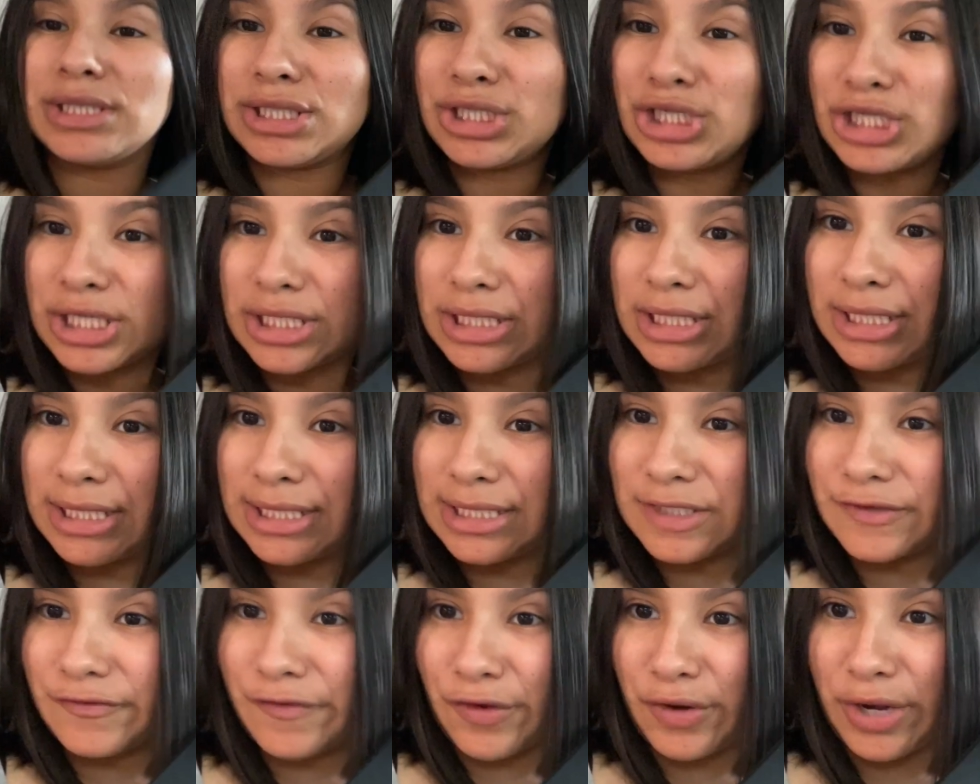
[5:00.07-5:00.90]
agenda
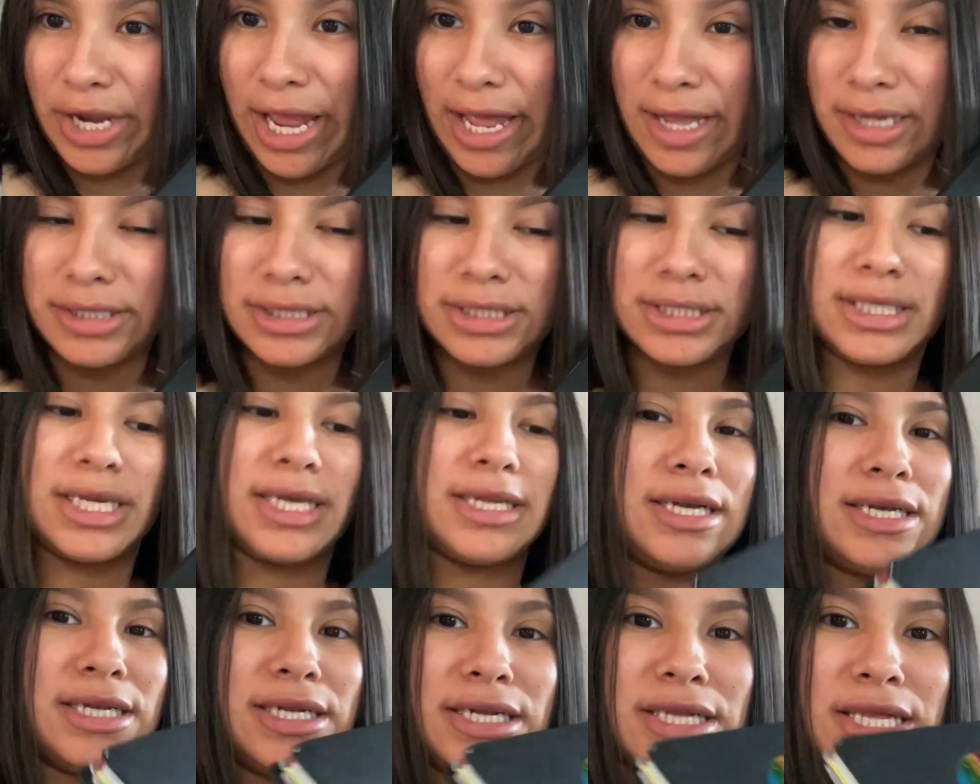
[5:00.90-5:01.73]
is very handy,
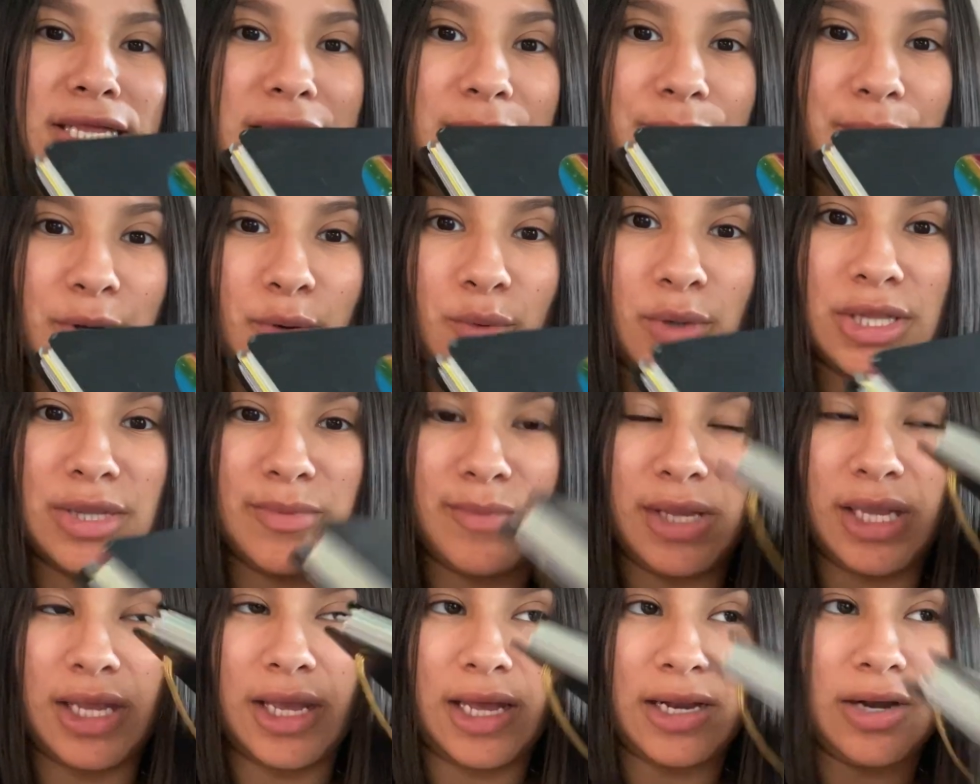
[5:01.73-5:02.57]
and I need to keep it with
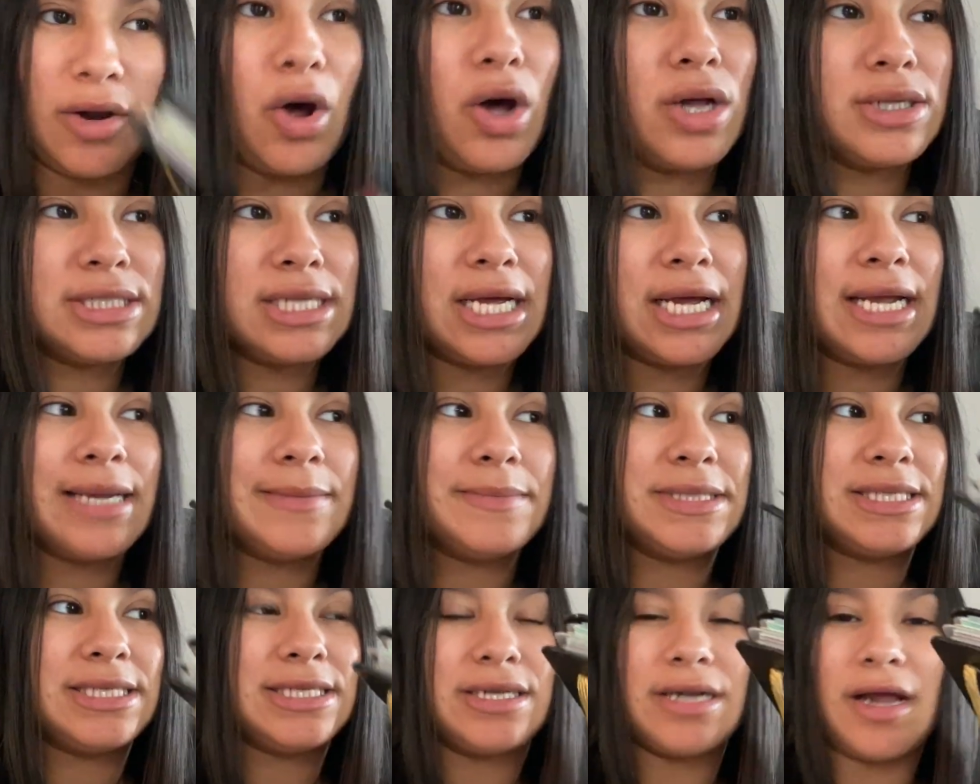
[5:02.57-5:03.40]
me at all
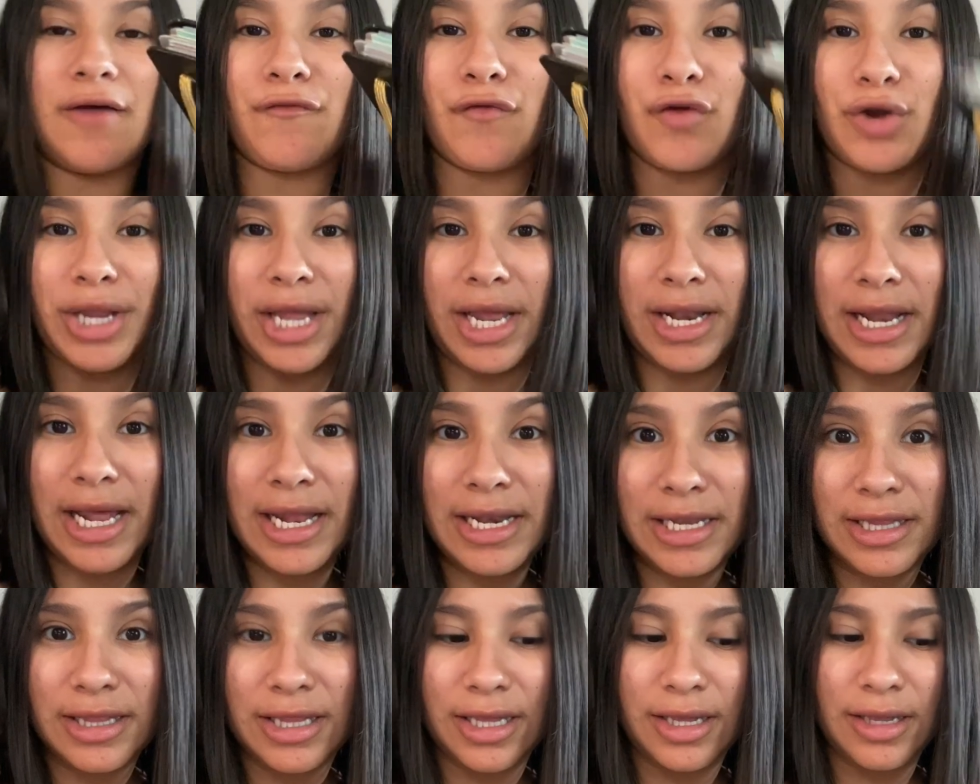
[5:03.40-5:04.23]
times to not forget
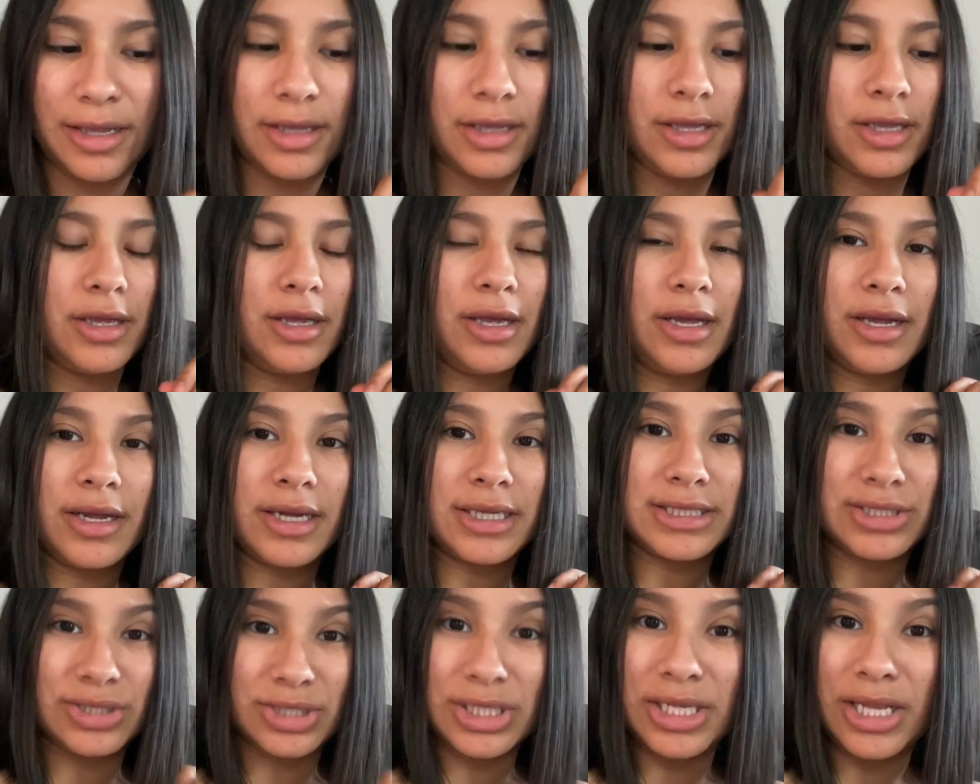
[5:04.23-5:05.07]
anything,
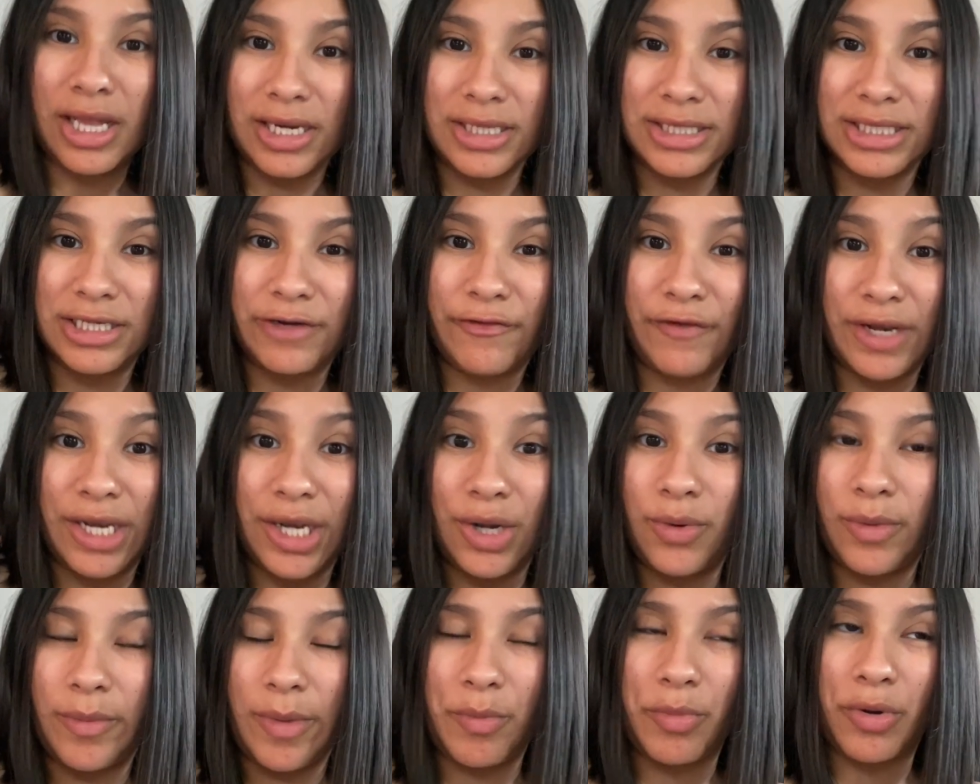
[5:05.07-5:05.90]
because there's a lot of stuff I need
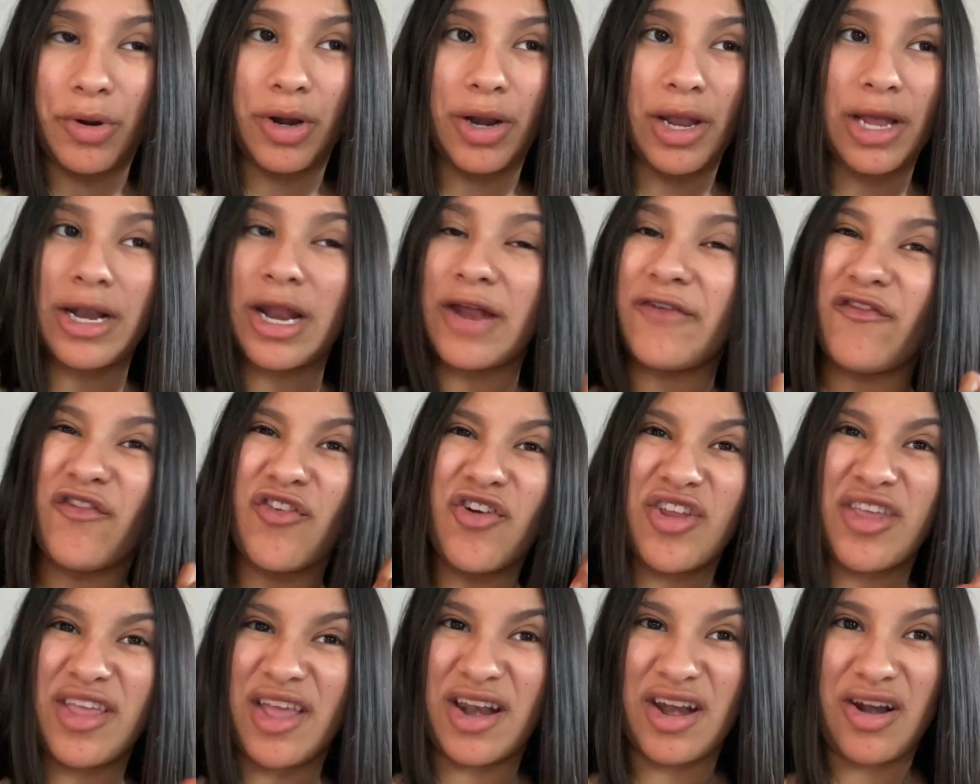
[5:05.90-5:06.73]
to remember, and I
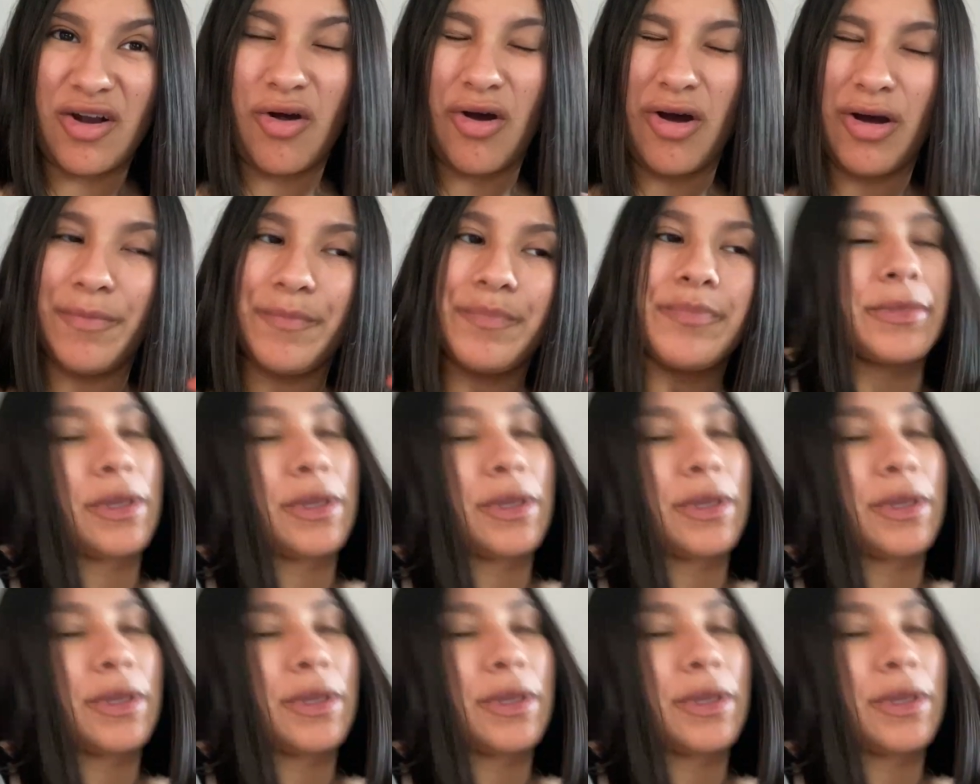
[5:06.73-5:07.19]
forget it all.